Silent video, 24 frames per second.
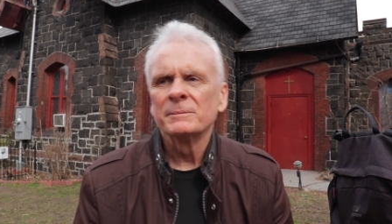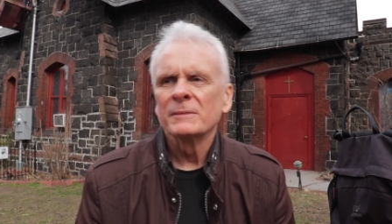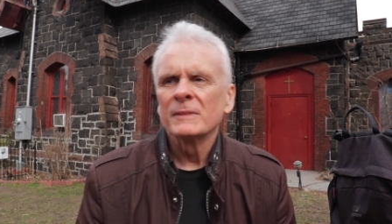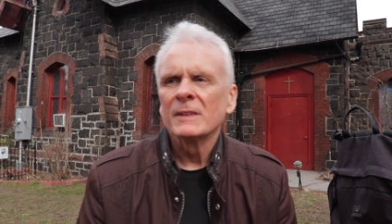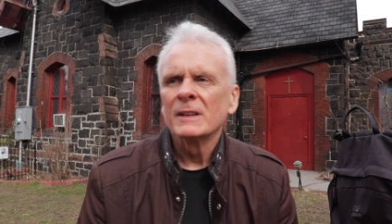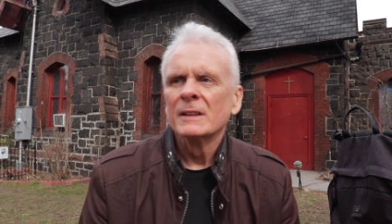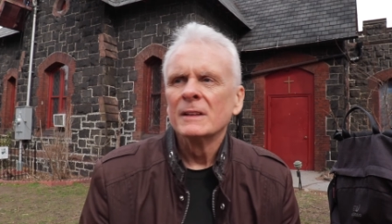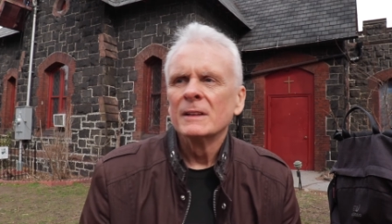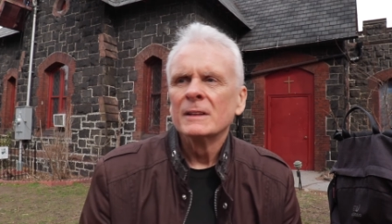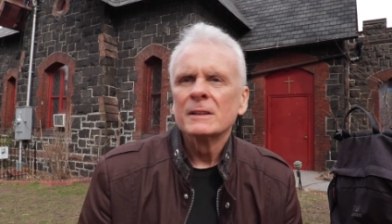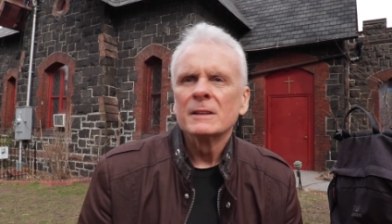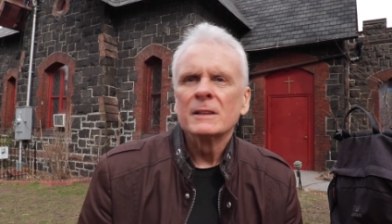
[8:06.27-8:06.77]

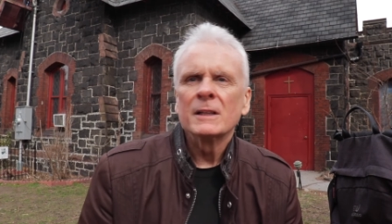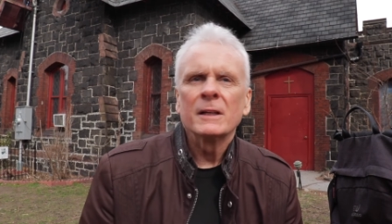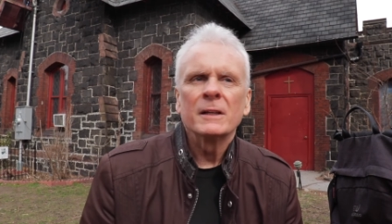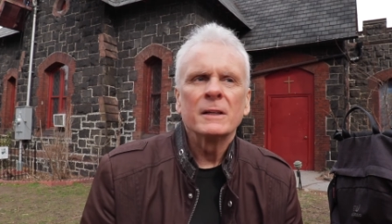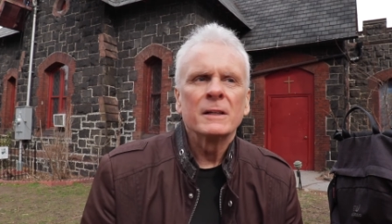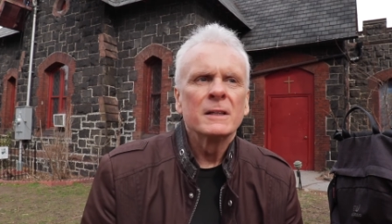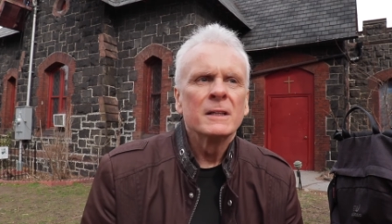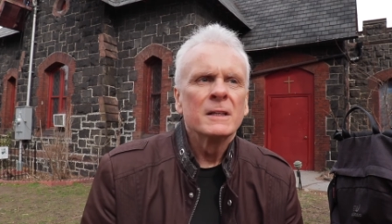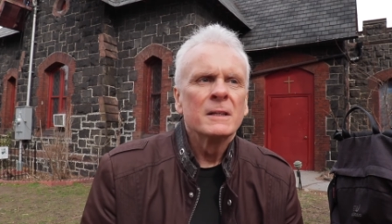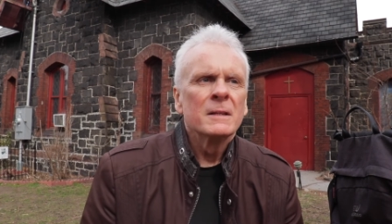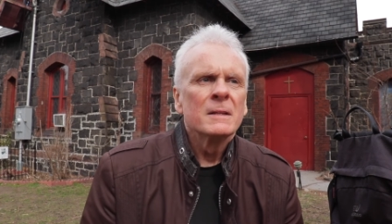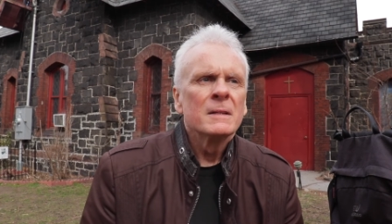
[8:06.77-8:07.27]

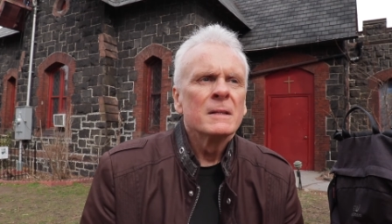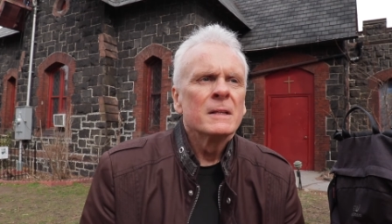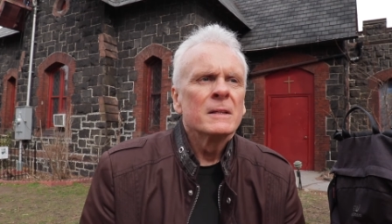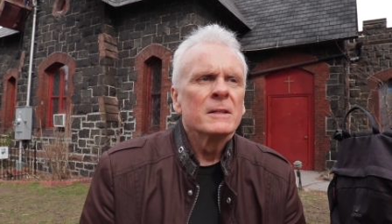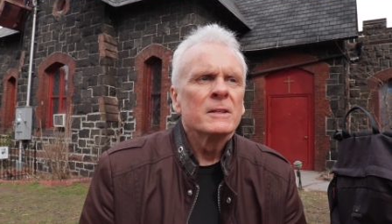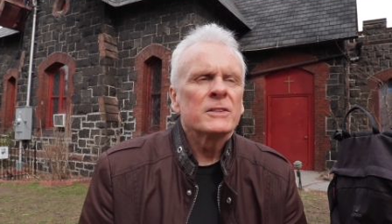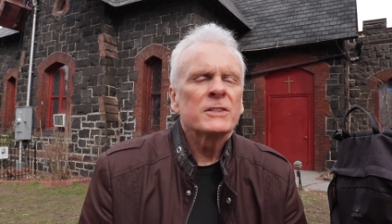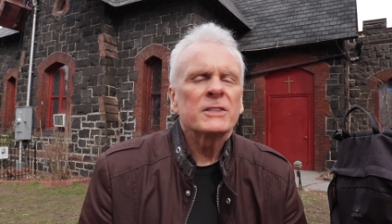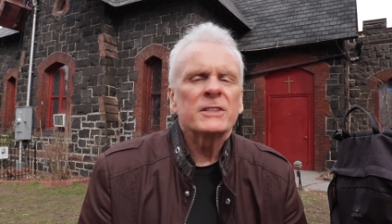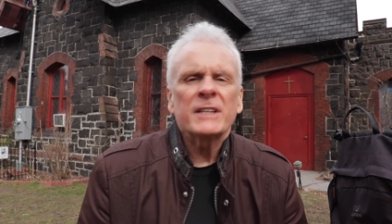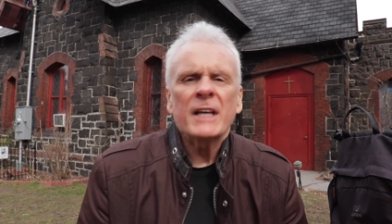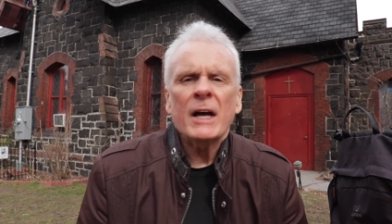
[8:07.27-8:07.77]
Uh,
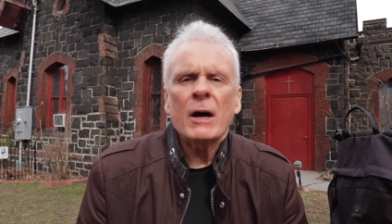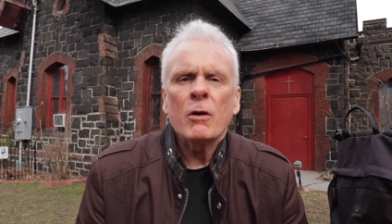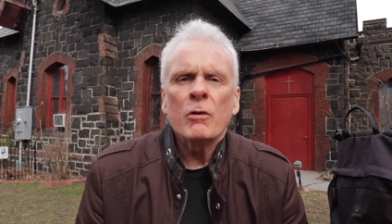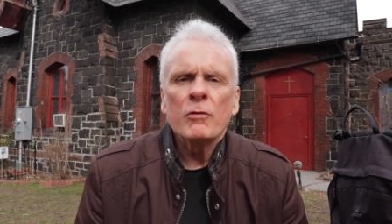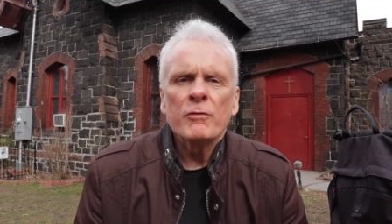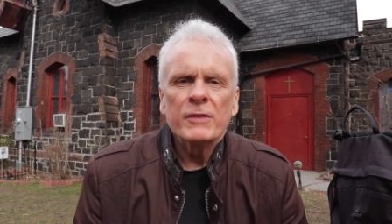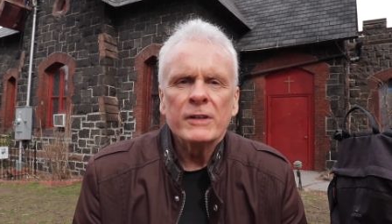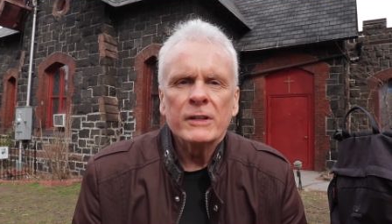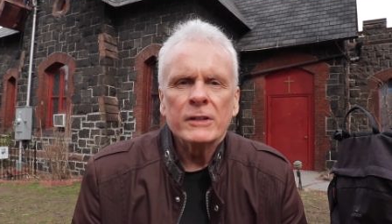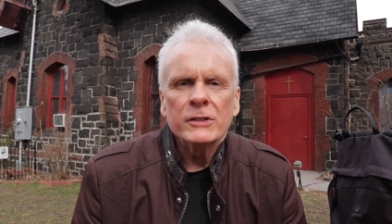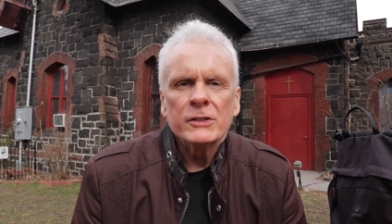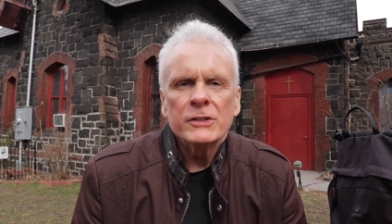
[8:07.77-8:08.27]

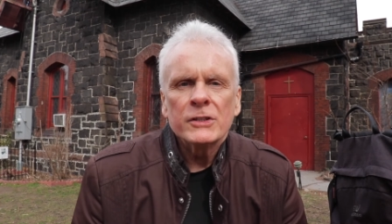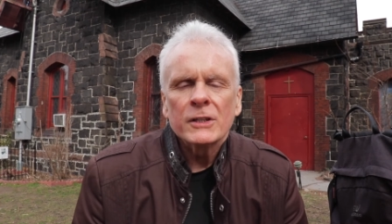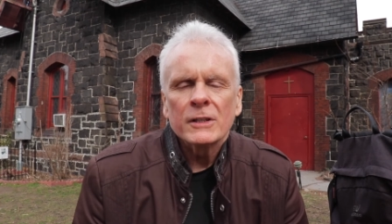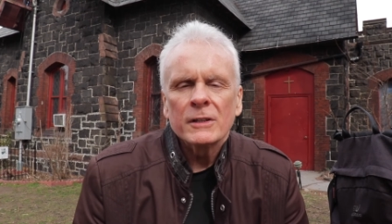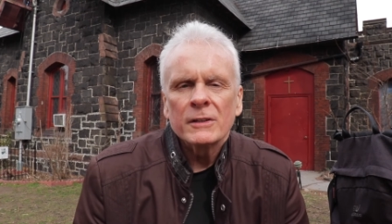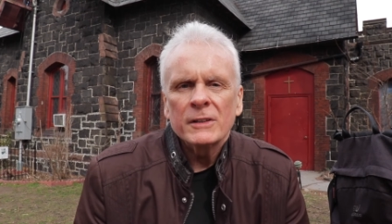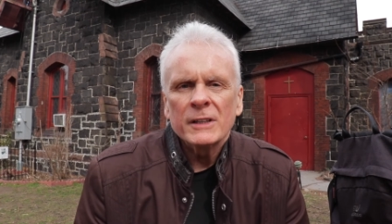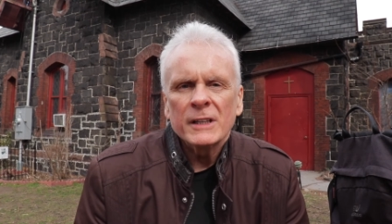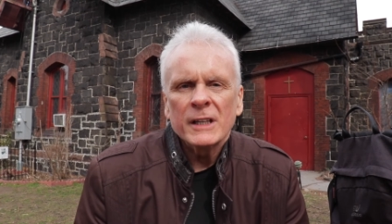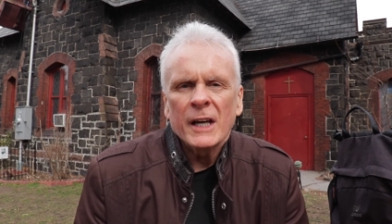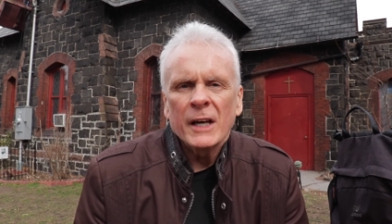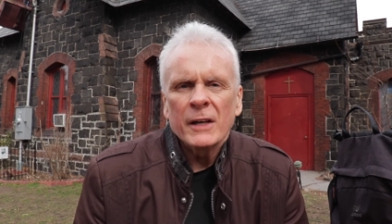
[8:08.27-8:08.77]
salvage
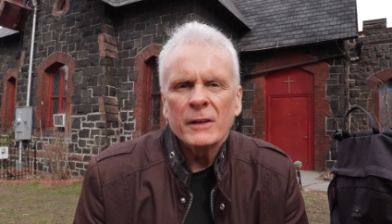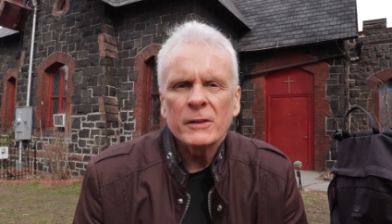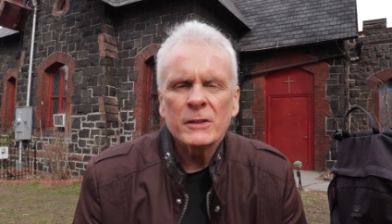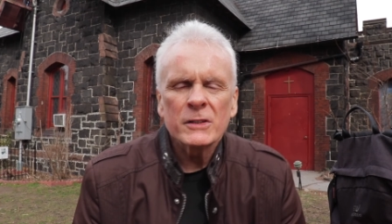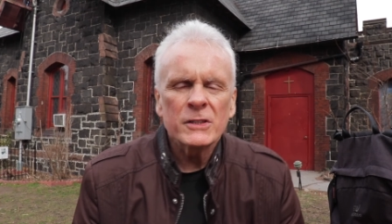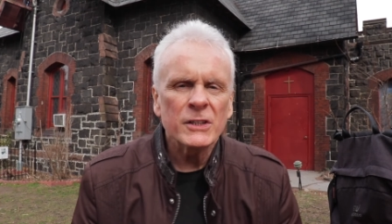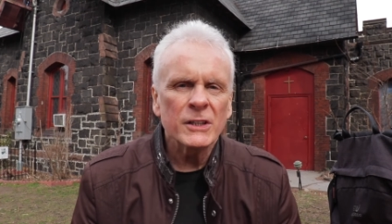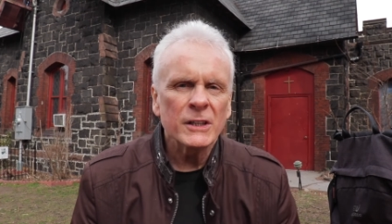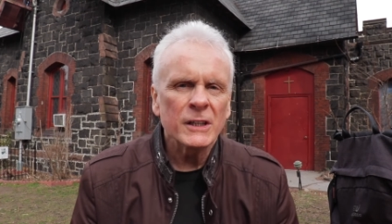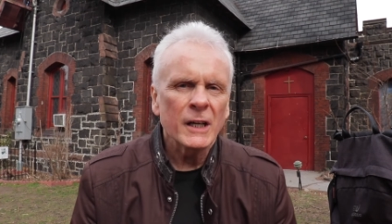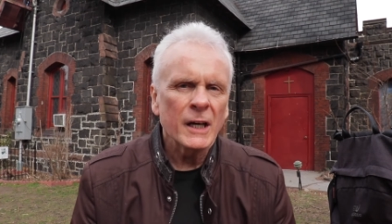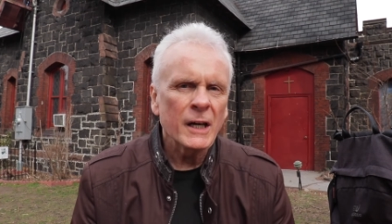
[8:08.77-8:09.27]
the
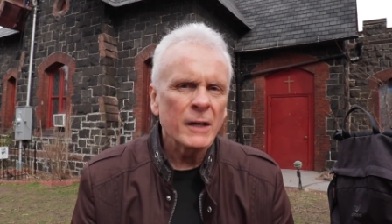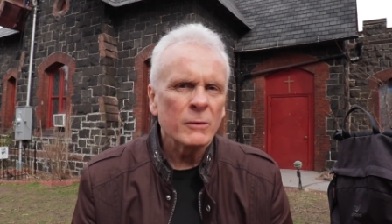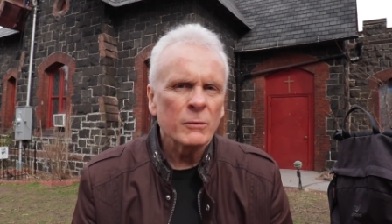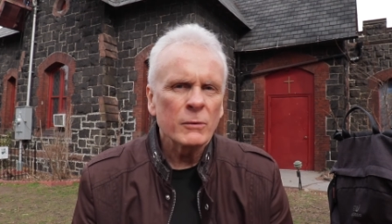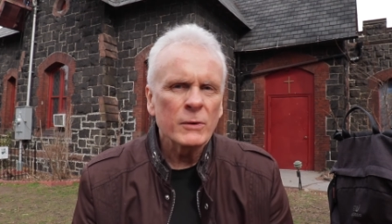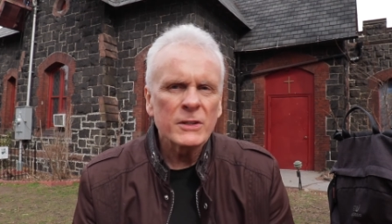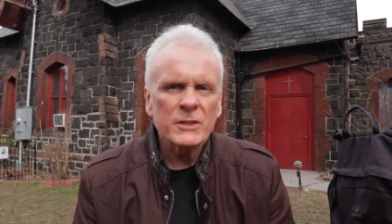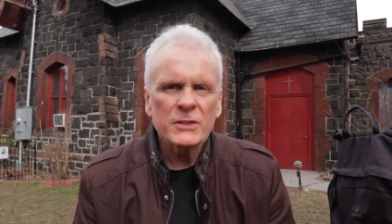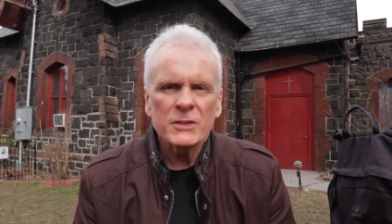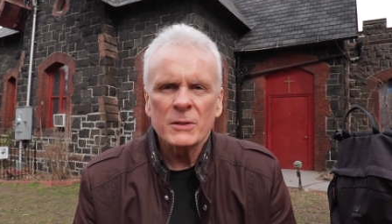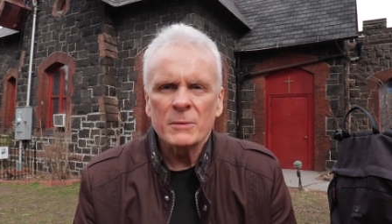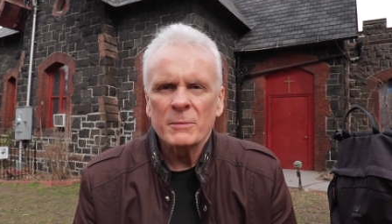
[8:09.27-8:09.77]
energy and
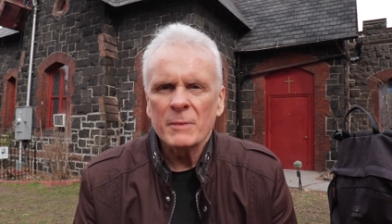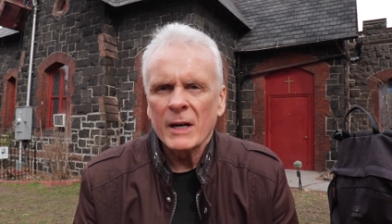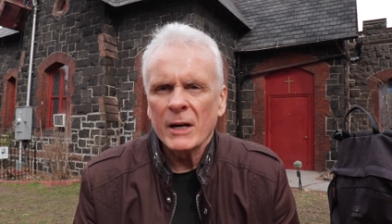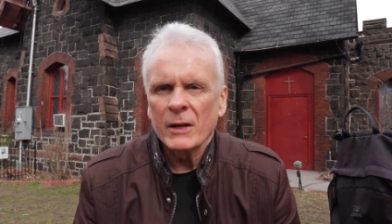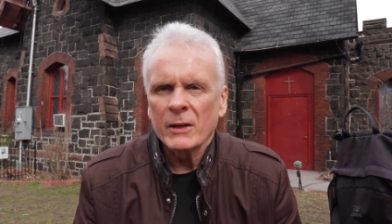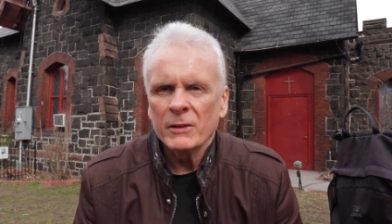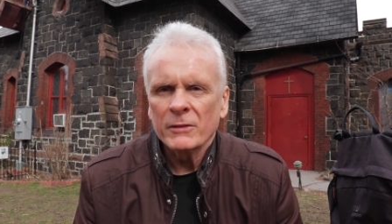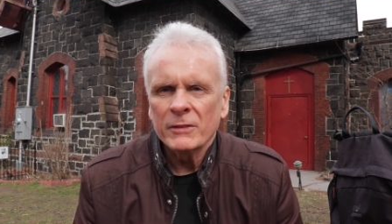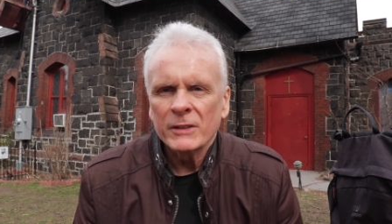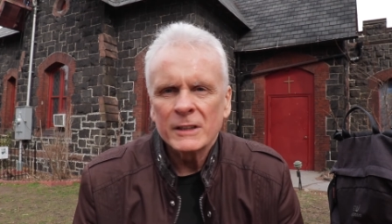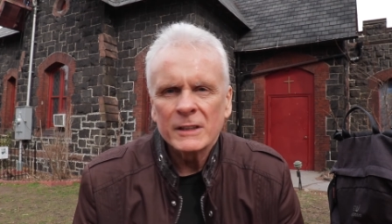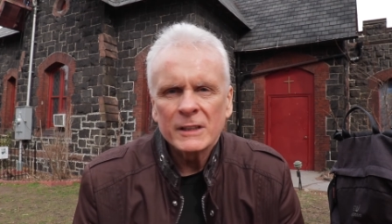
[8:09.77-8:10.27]
wisdom
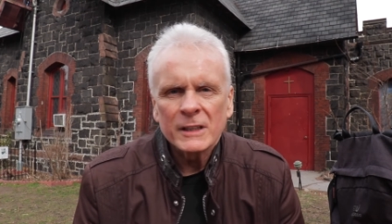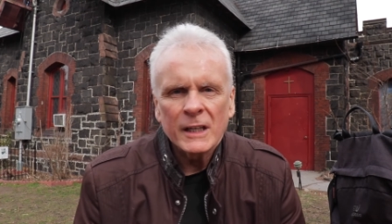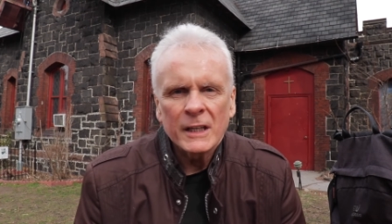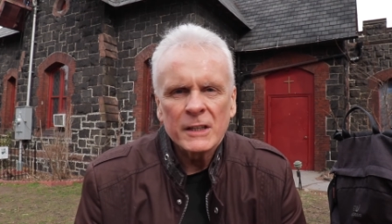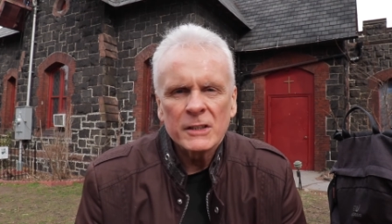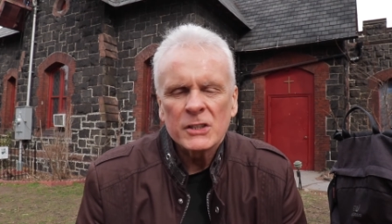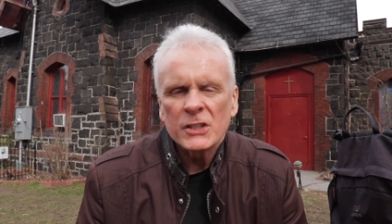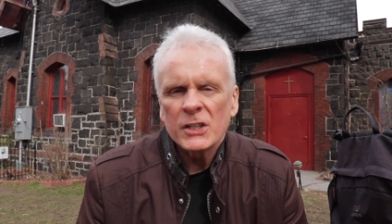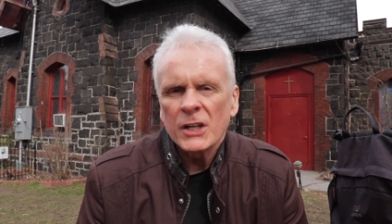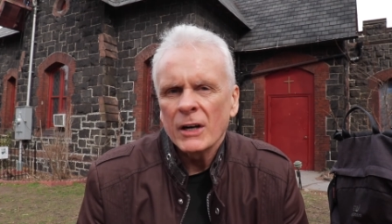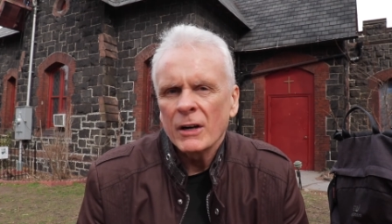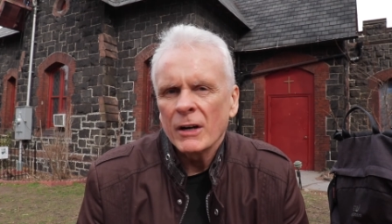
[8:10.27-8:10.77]
out of it
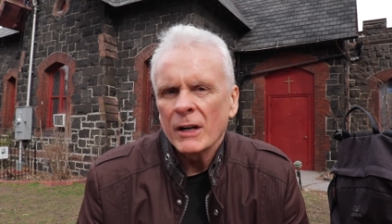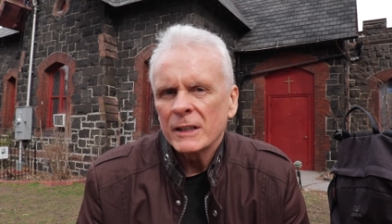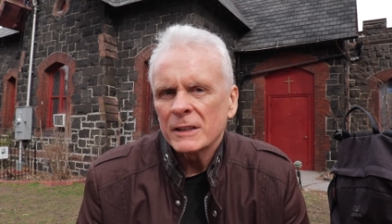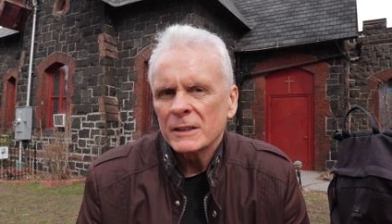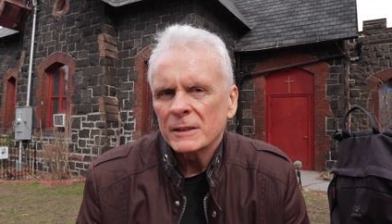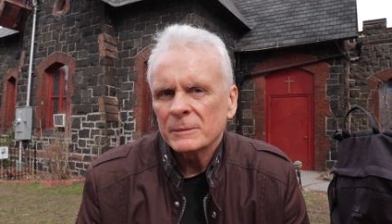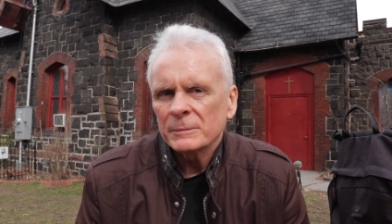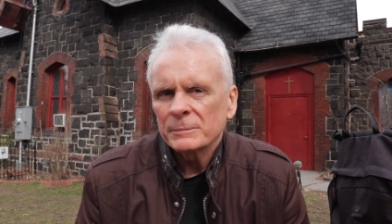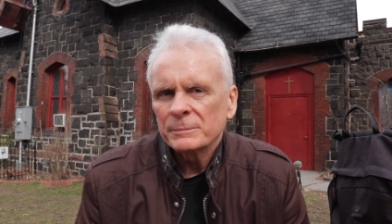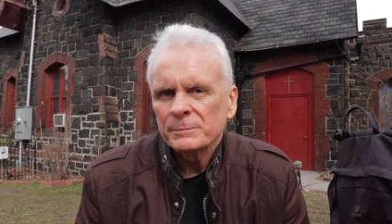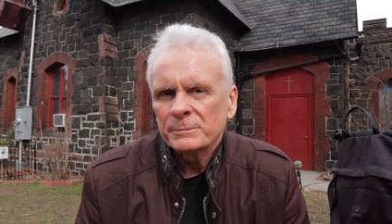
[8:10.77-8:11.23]
and share it.